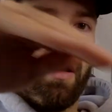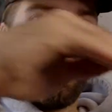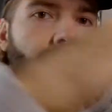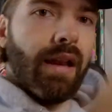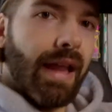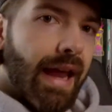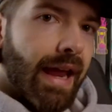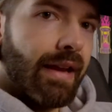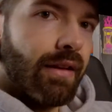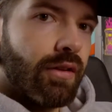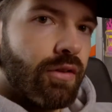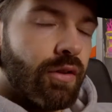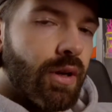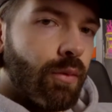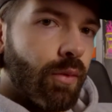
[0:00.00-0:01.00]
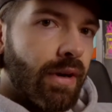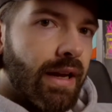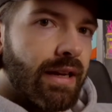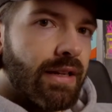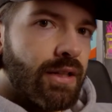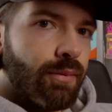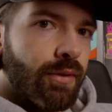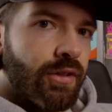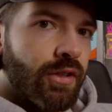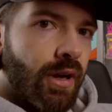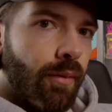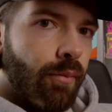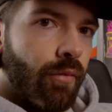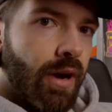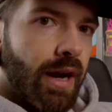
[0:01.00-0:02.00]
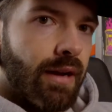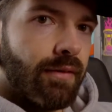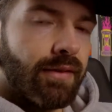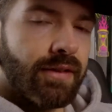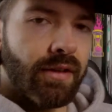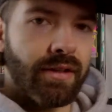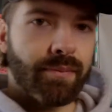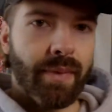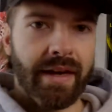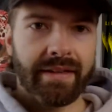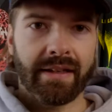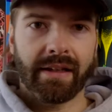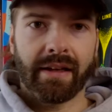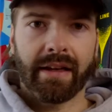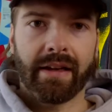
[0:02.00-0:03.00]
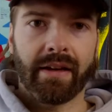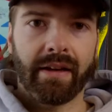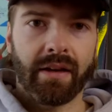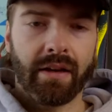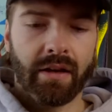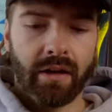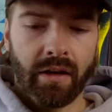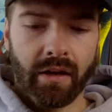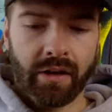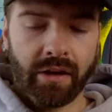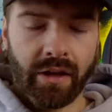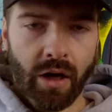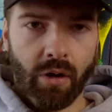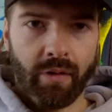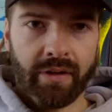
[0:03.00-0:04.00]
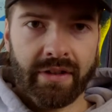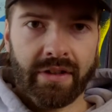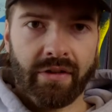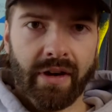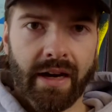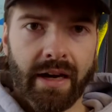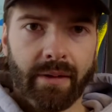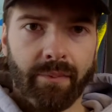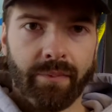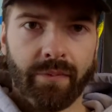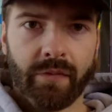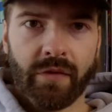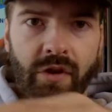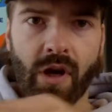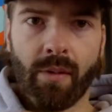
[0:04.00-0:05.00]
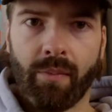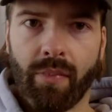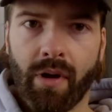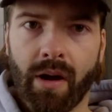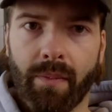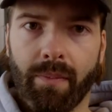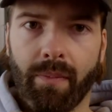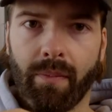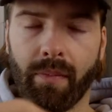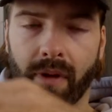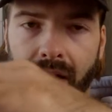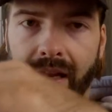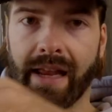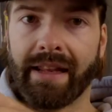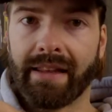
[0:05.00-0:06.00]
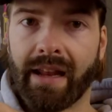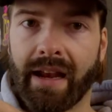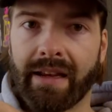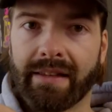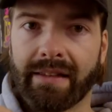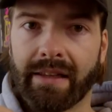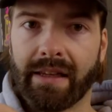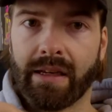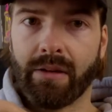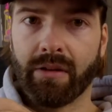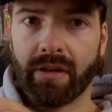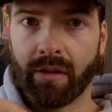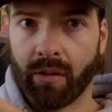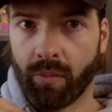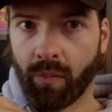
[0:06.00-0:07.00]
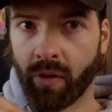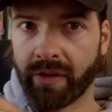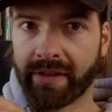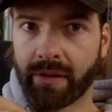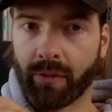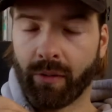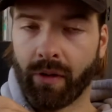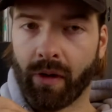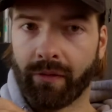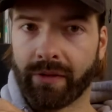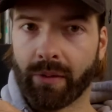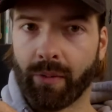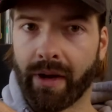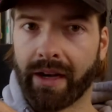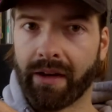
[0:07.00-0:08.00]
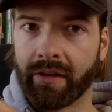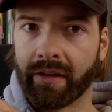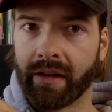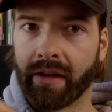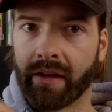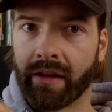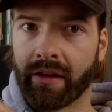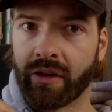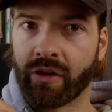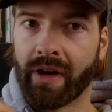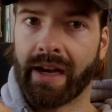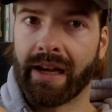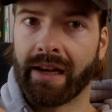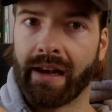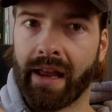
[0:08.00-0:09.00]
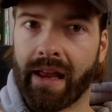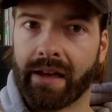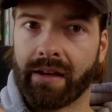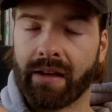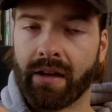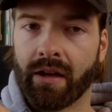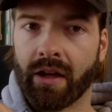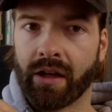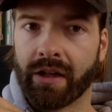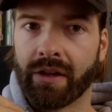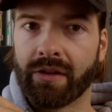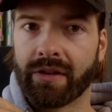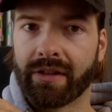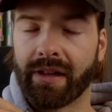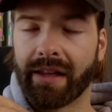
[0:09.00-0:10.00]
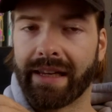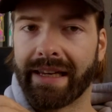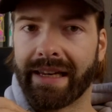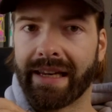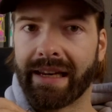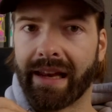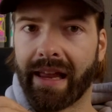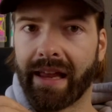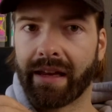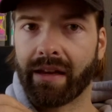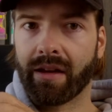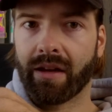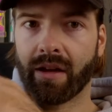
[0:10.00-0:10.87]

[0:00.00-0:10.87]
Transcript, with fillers: land, do the one eighty switch up, right? So it's basically going straight, jump up, land nicely, most of the weight on the trailing leg, use the leading leg,